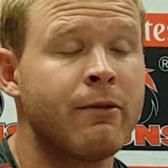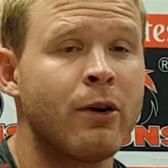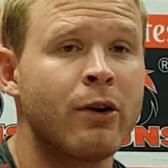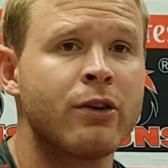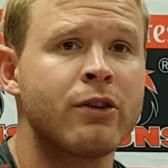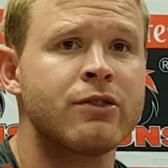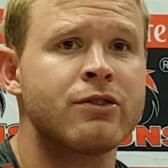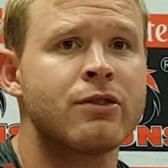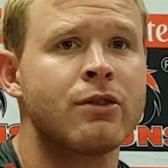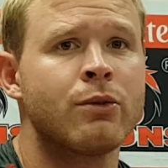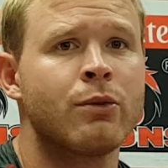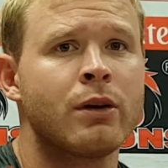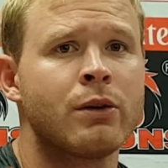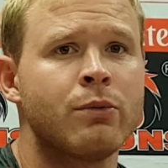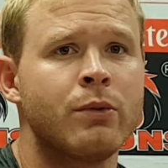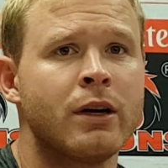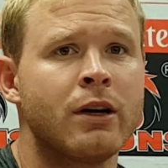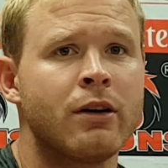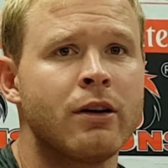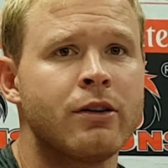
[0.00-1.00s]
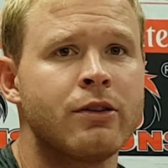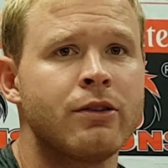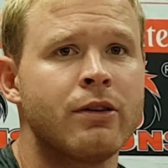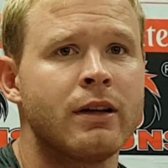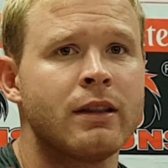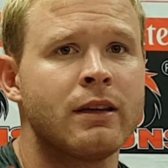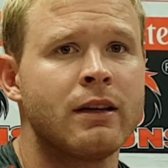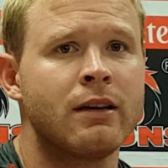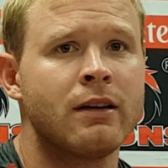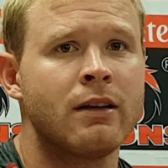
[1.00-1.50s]
focus on what we got to do
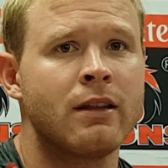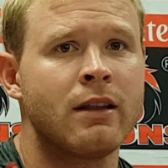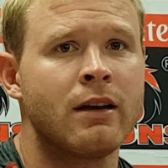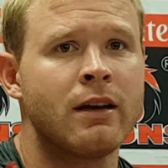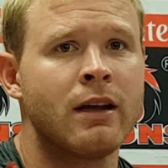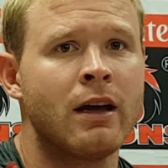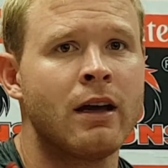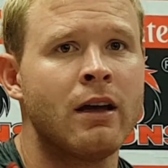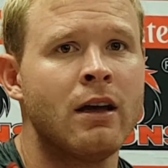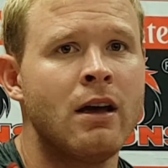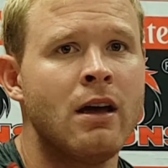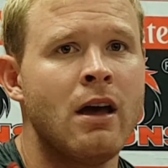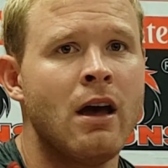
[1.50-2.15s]
at the end of the day,